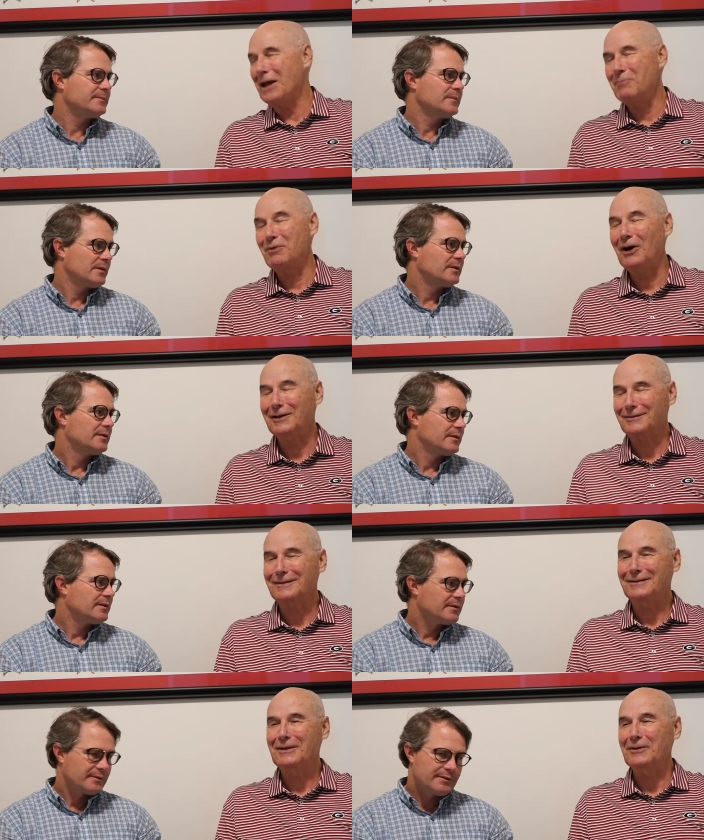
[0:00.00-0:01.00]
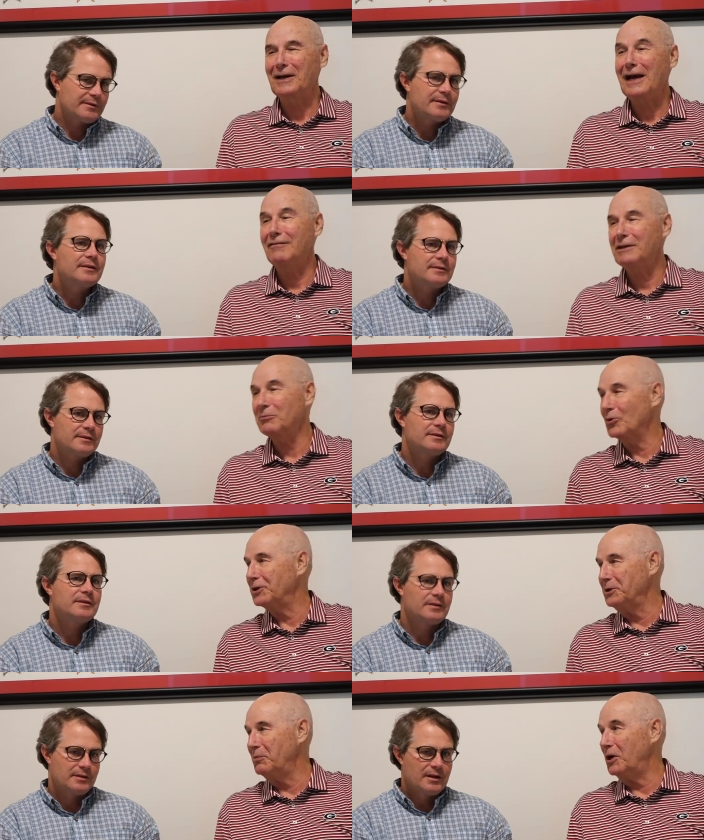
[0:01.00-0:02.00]
Speaker 1: That boss is going to have him
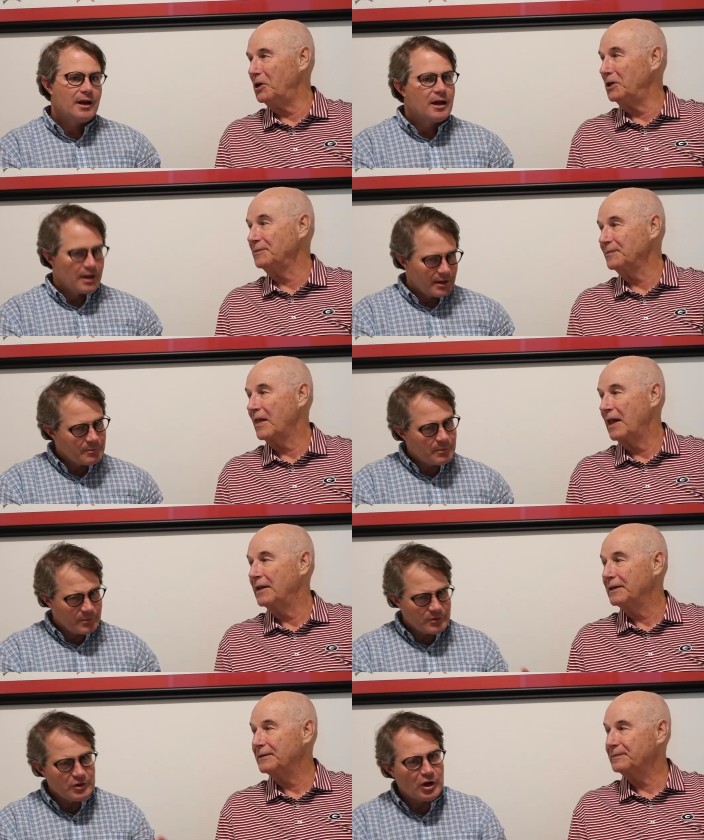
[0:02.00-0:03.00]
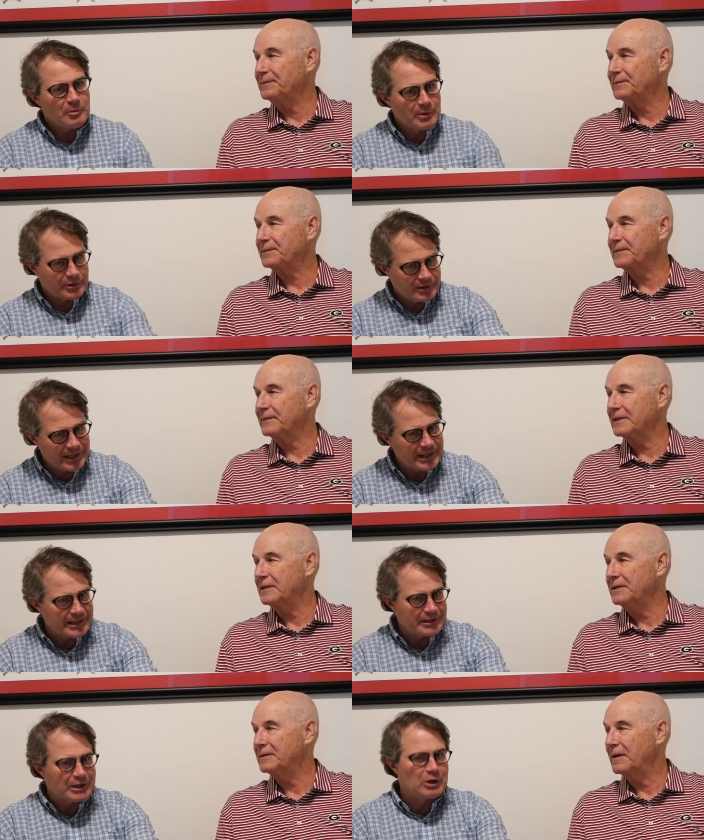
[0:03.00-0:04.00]
run the ball. You
Speaker 2: know, but
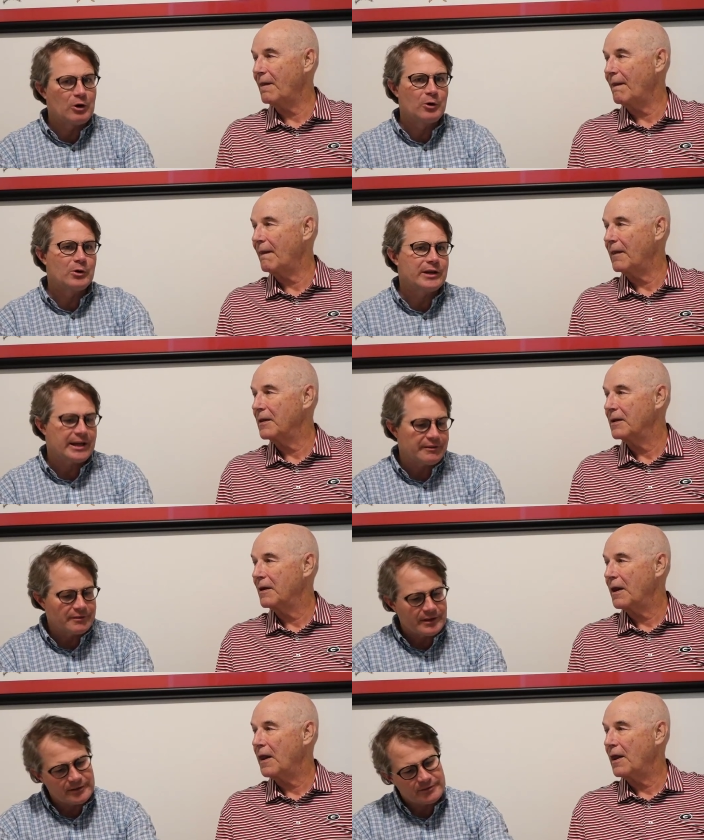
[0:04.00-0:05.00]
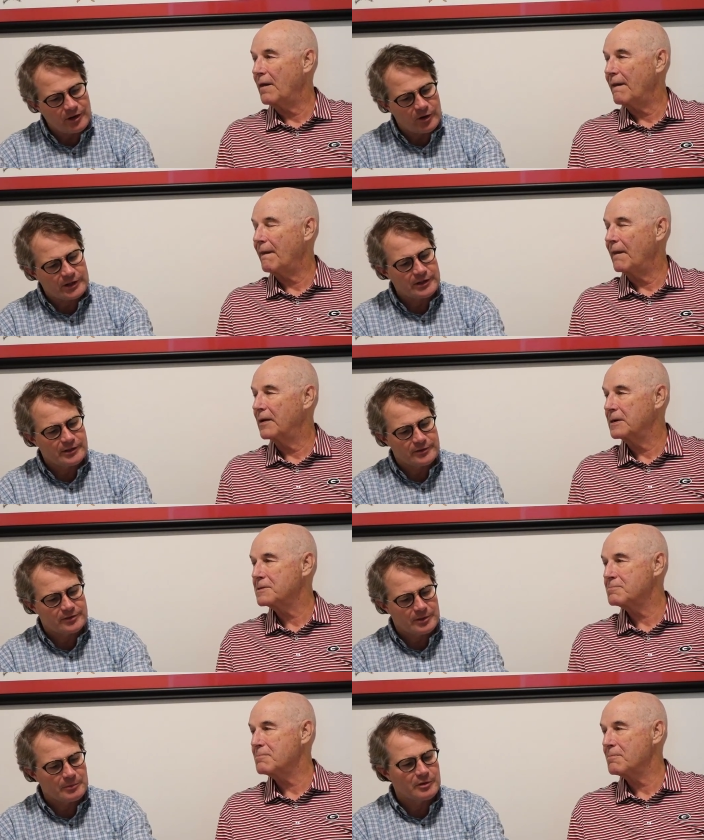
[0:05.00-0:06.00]
getting to Coley and talking to
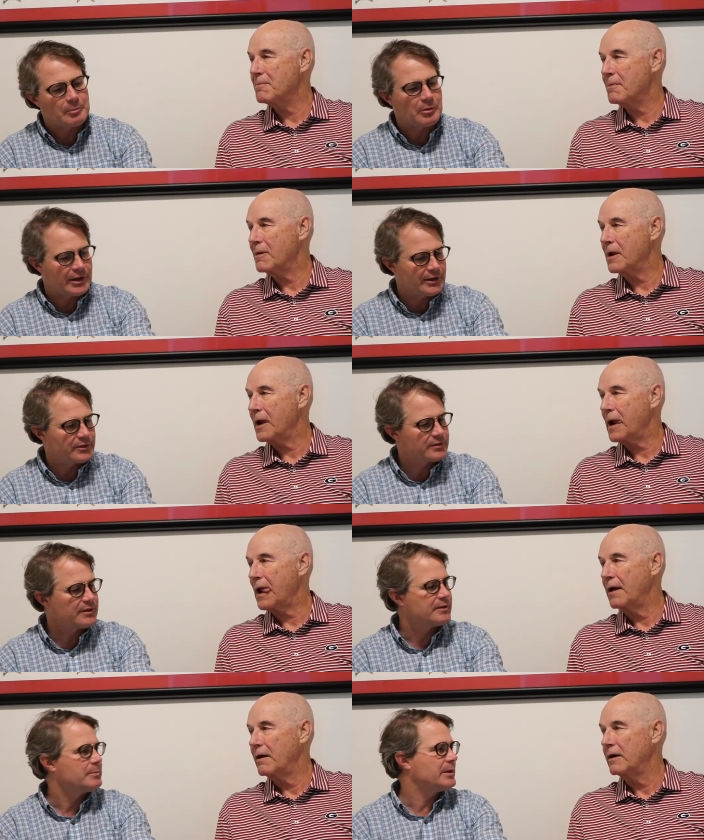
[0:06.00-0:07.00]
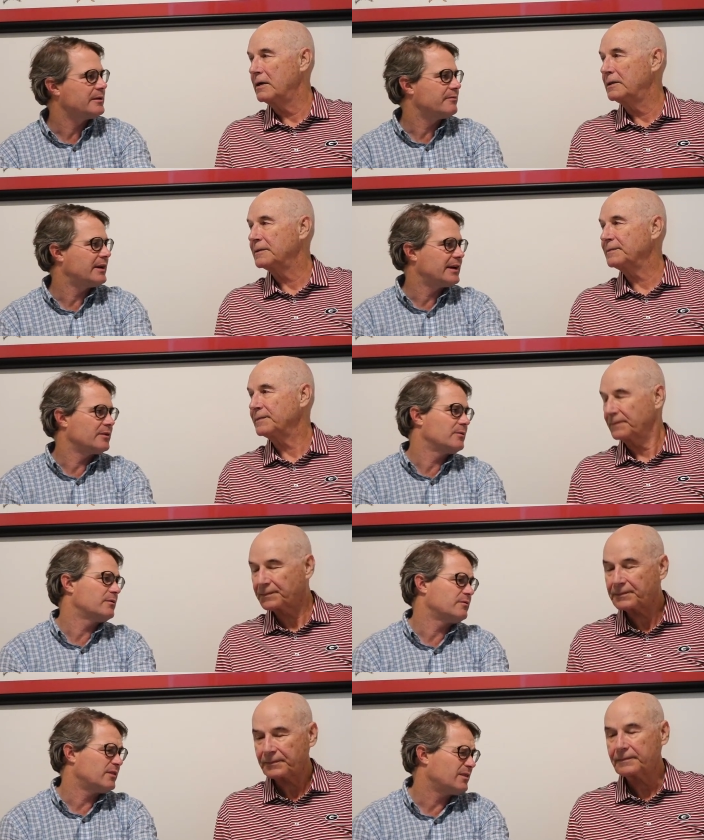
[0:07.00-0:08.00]
some of the players that have been
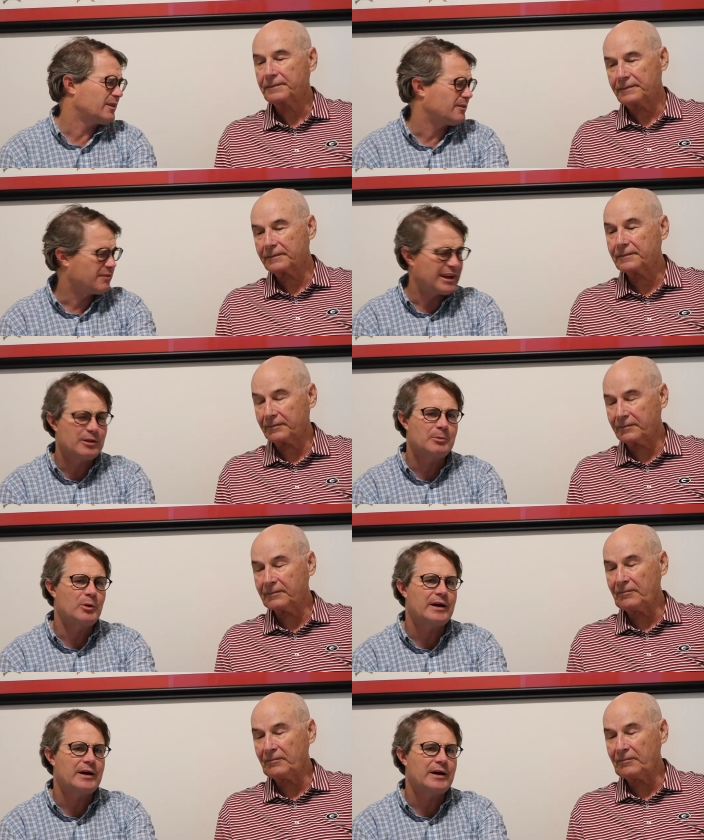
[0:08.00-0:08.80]
available available